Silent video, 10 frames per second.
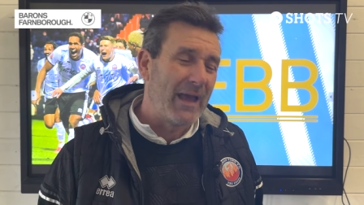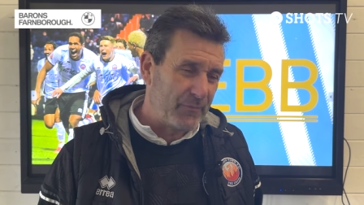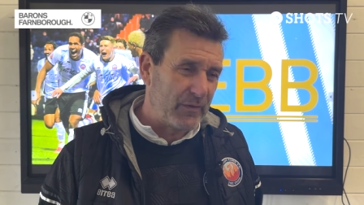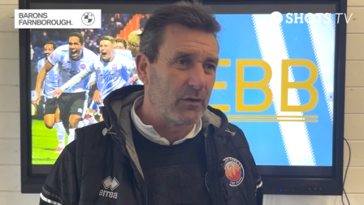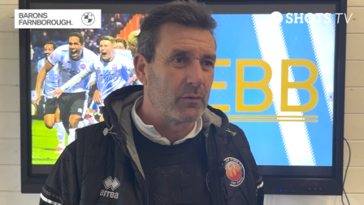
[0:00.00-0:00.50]

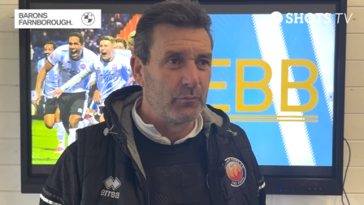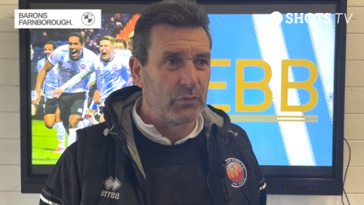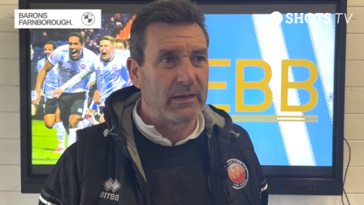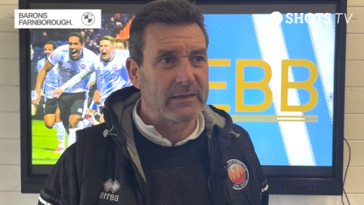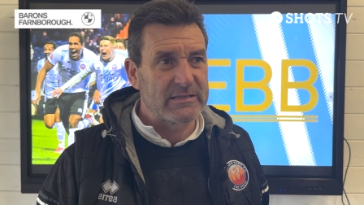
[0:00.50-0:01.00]
FA Cup
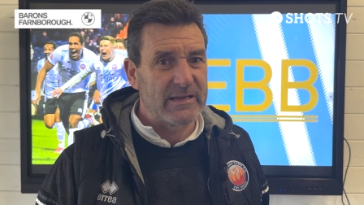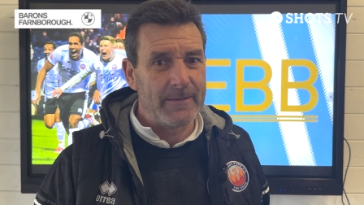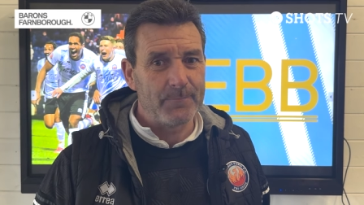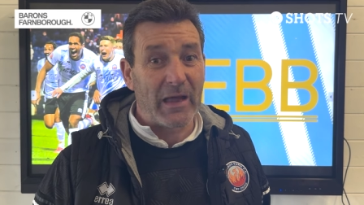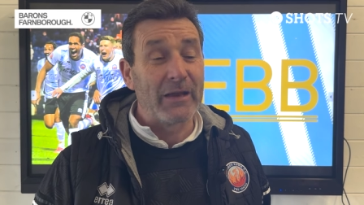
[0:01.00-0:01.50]
run, let's
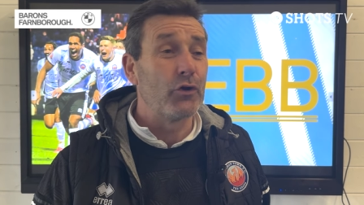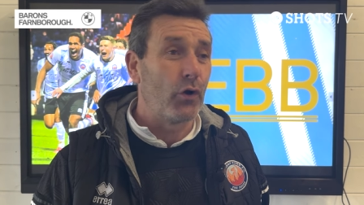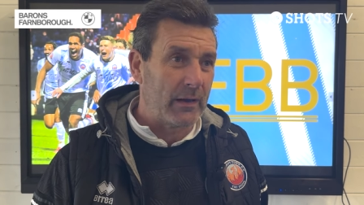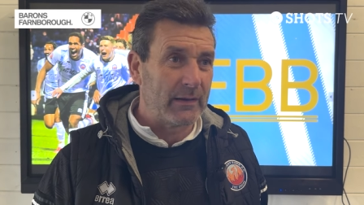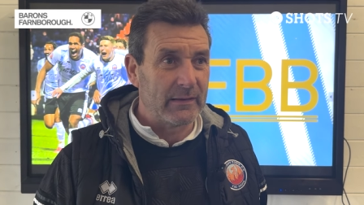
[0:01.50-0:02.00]
say, and
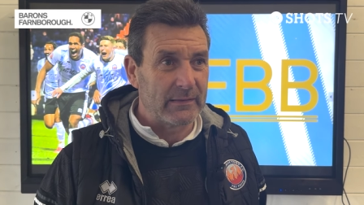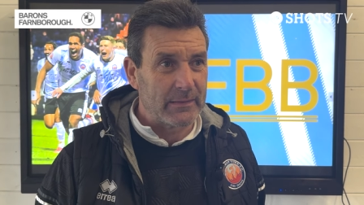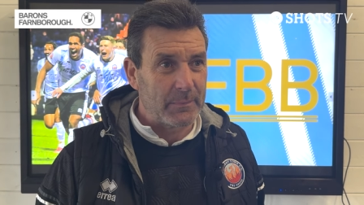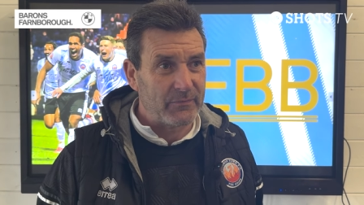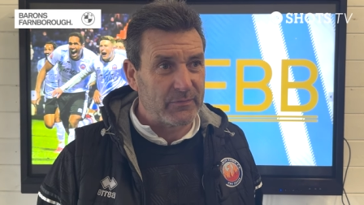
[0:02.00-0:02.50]
not had a little
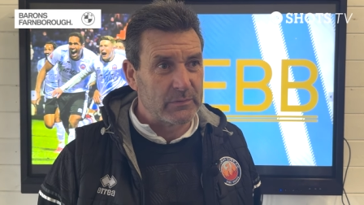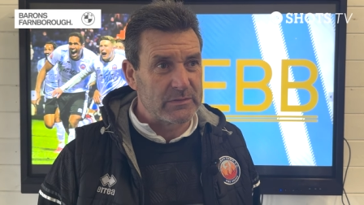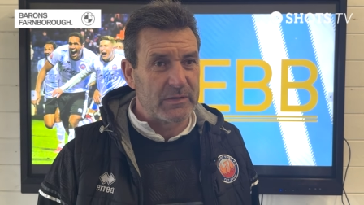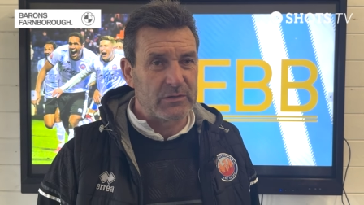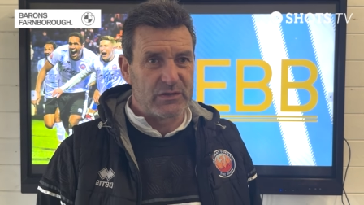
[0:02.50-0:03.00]
dip afterwards,
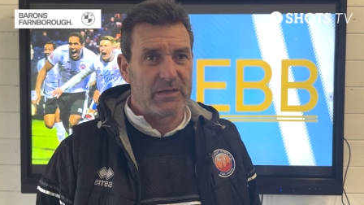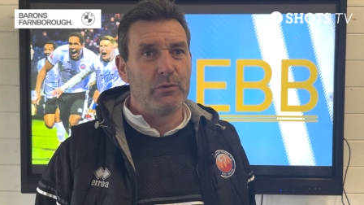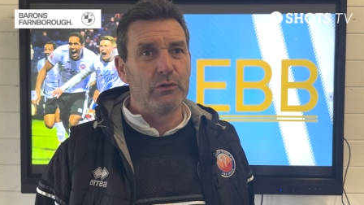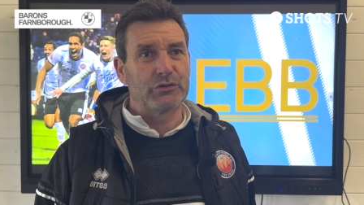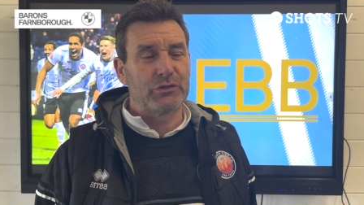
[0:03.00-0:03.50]
because the
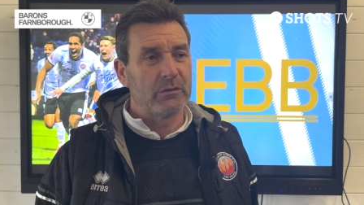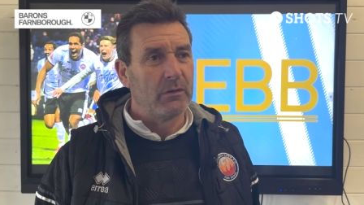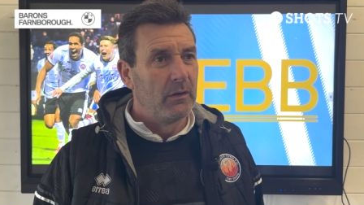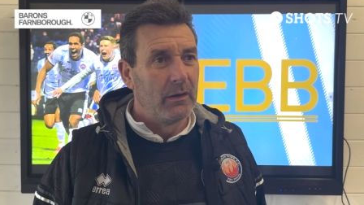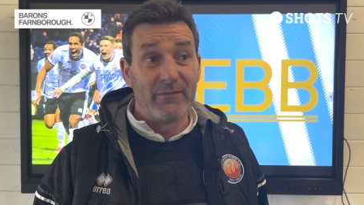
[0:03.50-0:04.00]
emotion
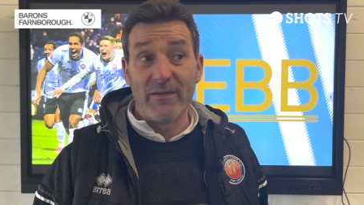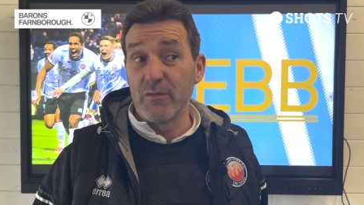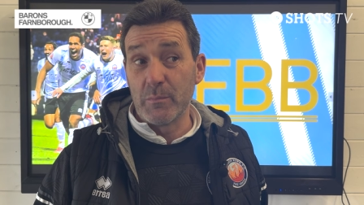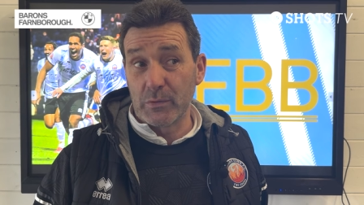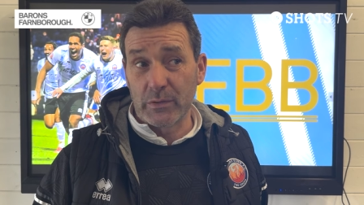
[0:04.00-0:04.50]
of
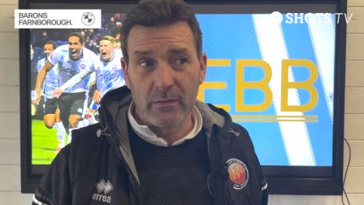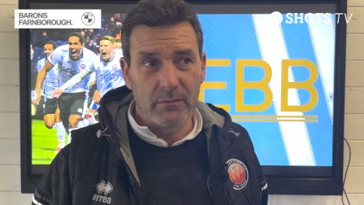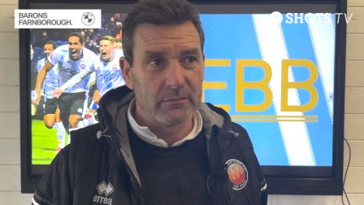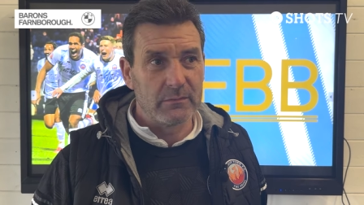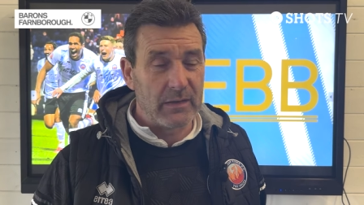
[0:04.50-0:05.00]
everybody,
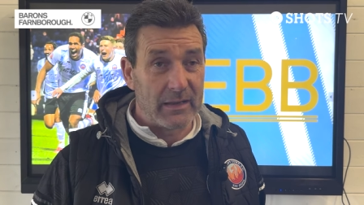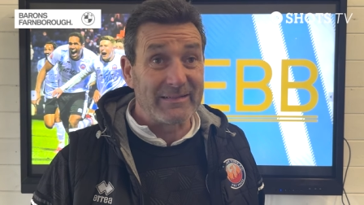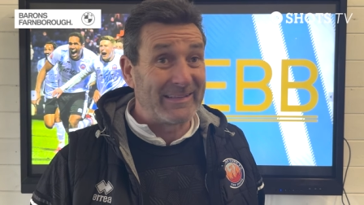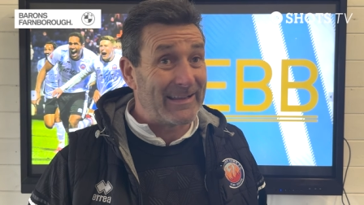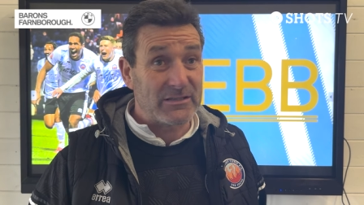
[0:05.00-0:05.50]

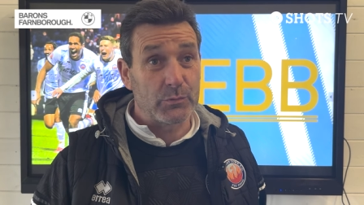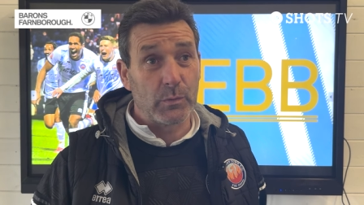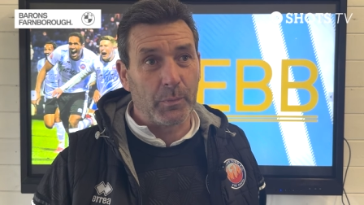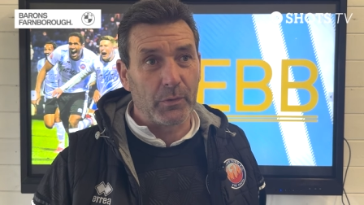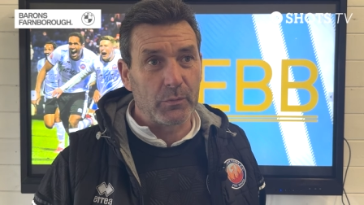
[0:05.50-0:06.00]
it gets to
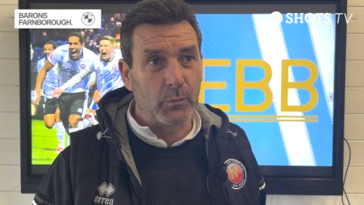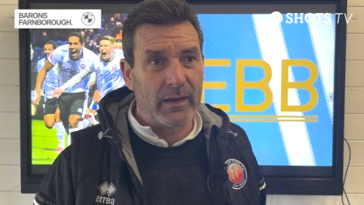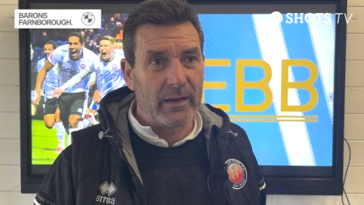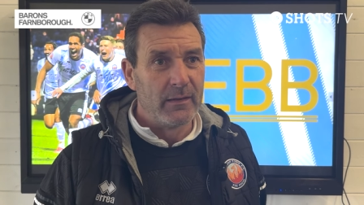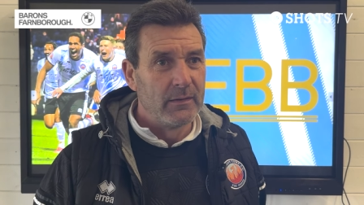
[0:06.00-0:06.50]
a point
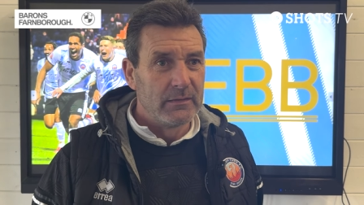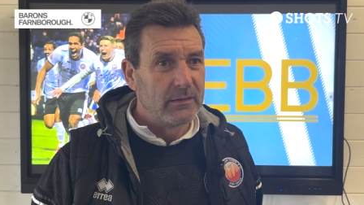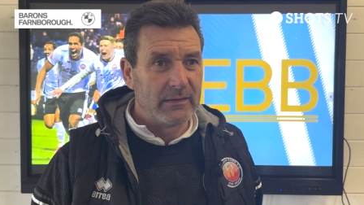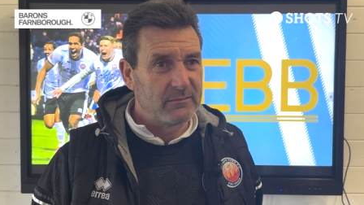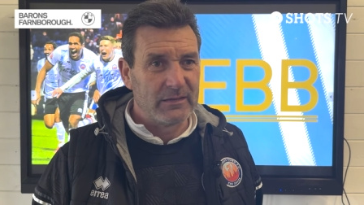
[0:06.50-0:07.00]
where
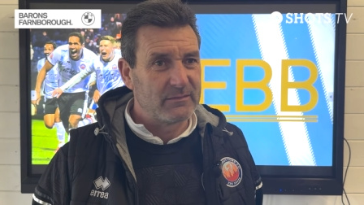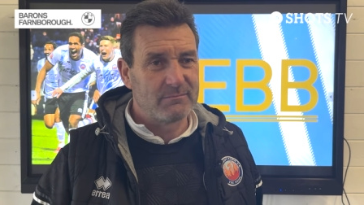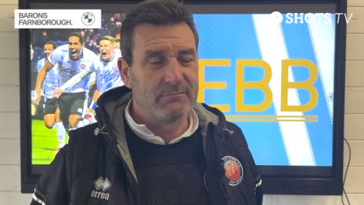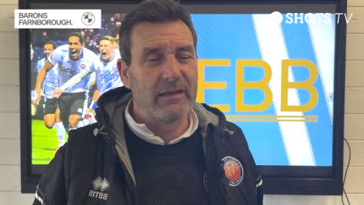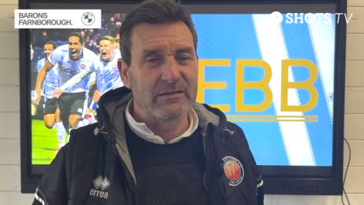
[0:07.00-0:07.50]

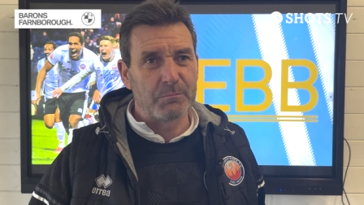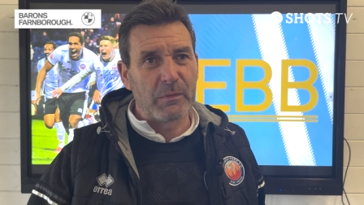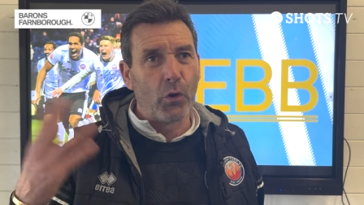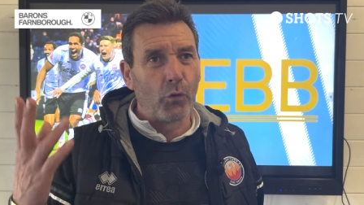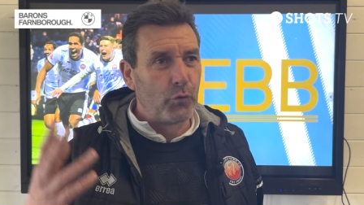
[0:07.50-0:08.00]
it's
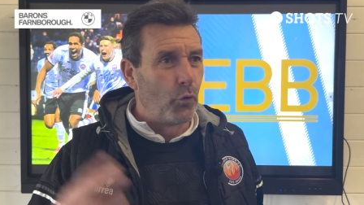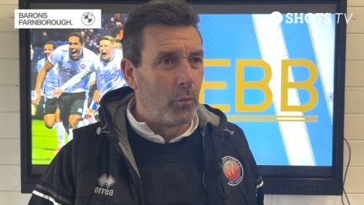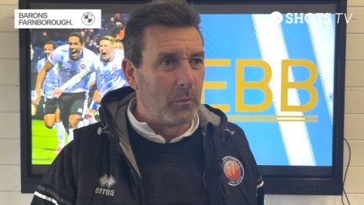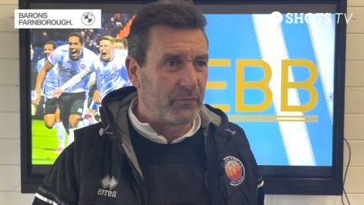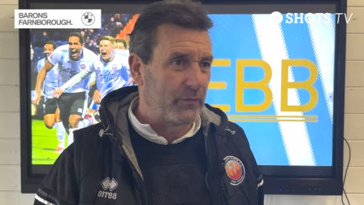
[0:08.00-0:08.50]
beyond
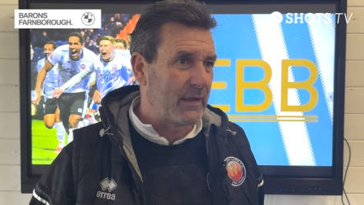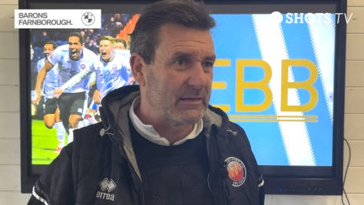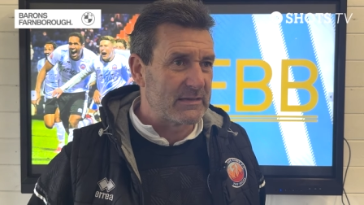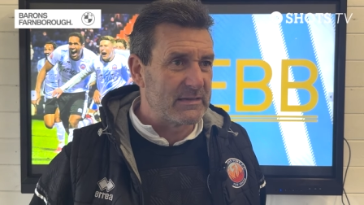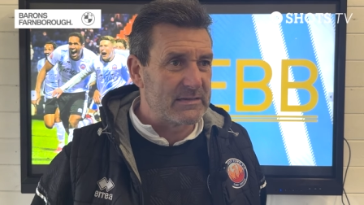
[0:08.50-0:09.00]
normal for that
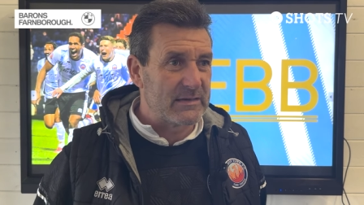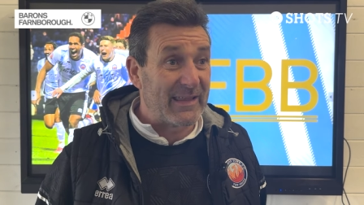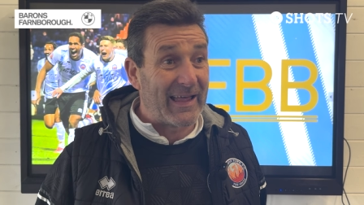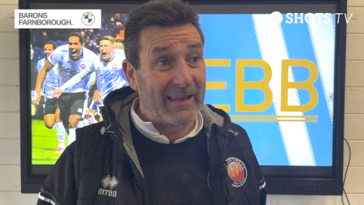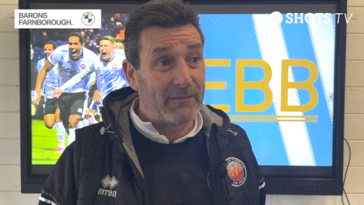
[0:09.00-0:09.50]
season and
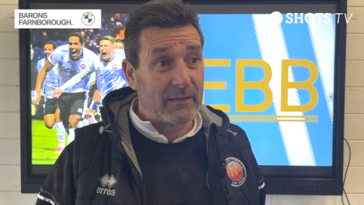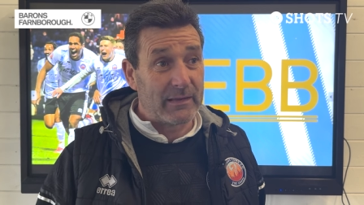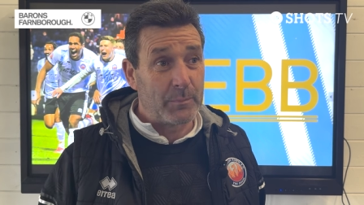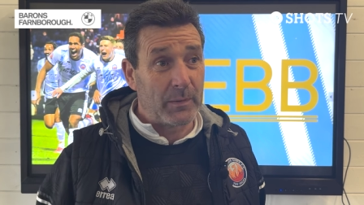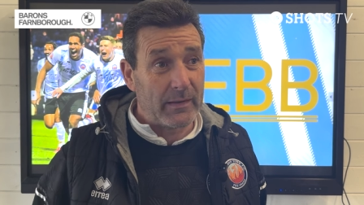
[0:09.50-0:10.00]
that level
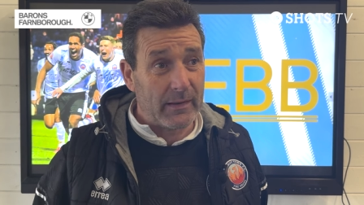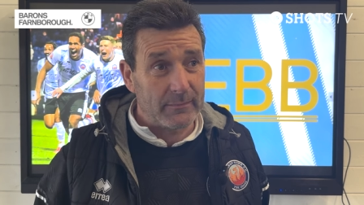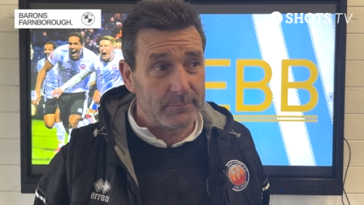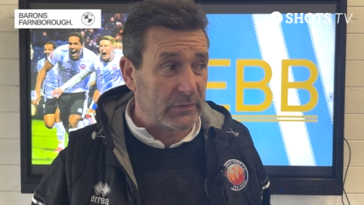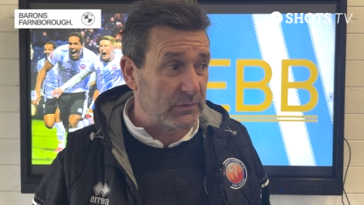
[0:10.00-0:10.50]
that you're playing
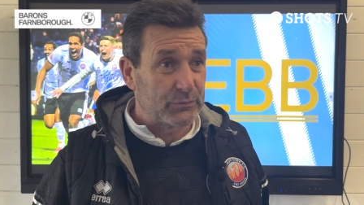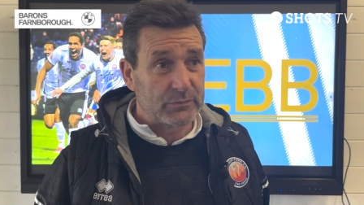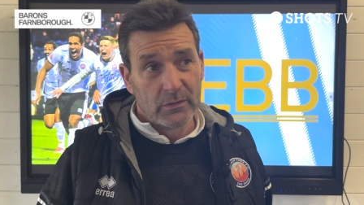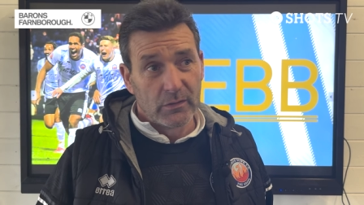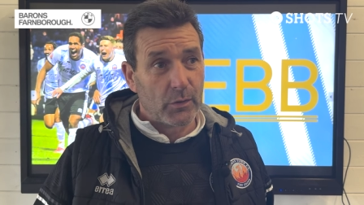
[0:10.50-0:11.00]
at, because
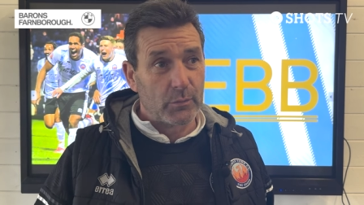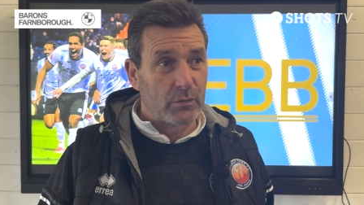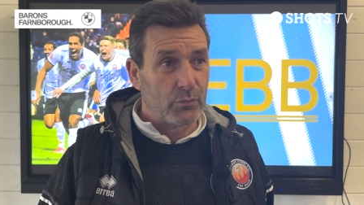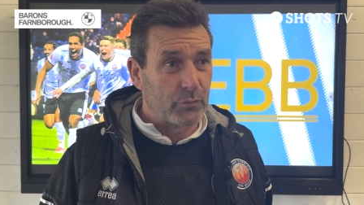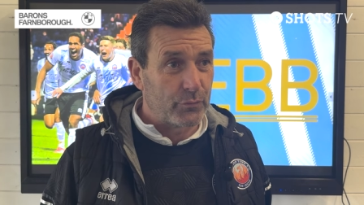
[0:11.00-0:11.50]
going to
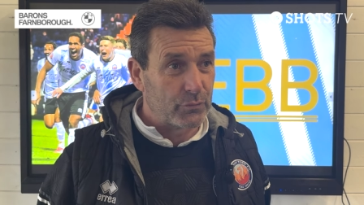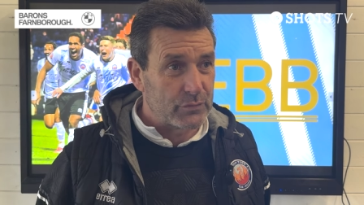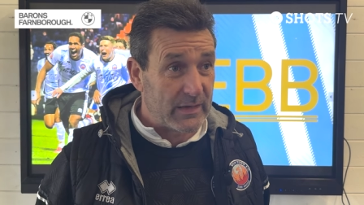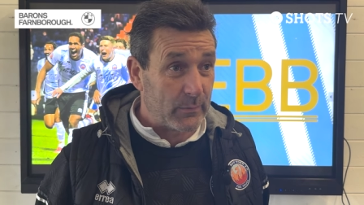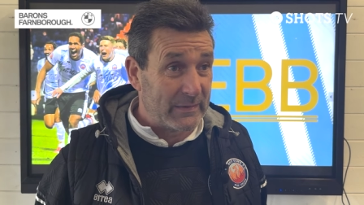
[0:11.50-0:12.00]
the
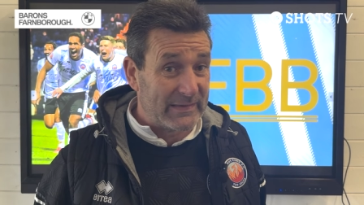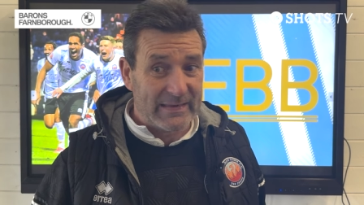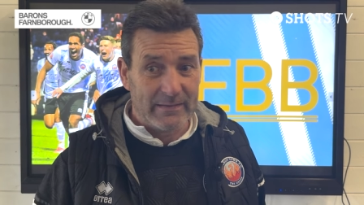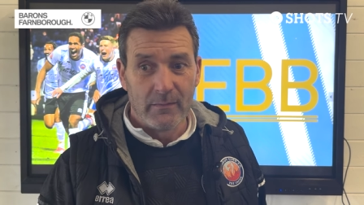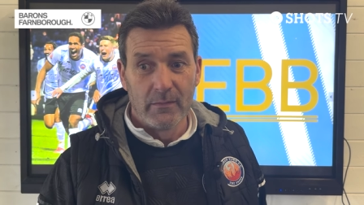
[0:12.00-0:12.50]
Hawthorns like we
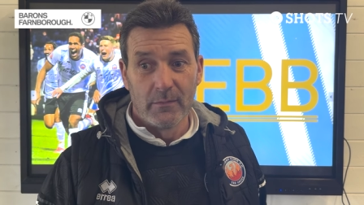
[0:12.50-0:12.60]
did